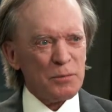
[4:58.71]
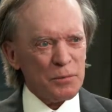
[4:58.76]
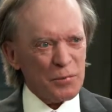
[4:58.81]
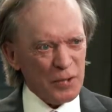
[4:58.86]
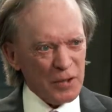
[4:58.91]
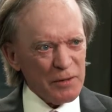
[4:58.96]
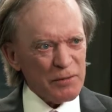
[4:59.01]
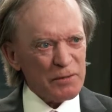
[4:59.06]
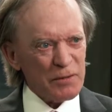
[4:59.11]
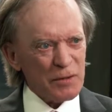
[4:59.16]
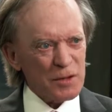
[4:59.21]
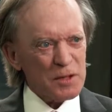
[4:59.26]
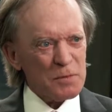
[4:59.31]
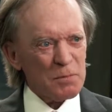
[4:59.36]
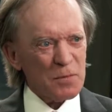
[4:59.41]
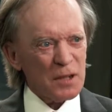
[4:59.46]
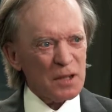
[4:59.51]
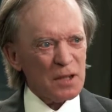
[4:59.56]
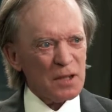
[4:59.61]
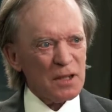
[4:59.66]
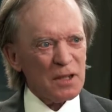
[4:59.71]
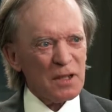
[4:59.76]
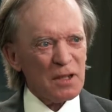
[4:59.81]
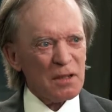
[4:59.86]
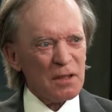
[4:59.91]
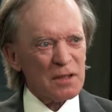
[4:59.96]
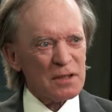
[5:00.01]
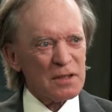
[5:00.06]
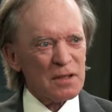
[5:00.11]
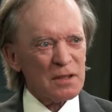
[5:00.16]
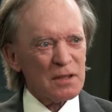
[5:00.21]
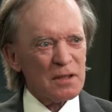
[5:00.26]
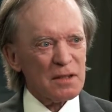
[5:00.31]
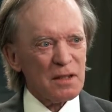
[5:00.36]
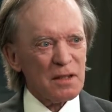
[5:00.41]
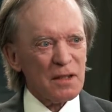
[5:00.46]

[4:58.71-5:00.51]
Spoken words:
preference, but there's a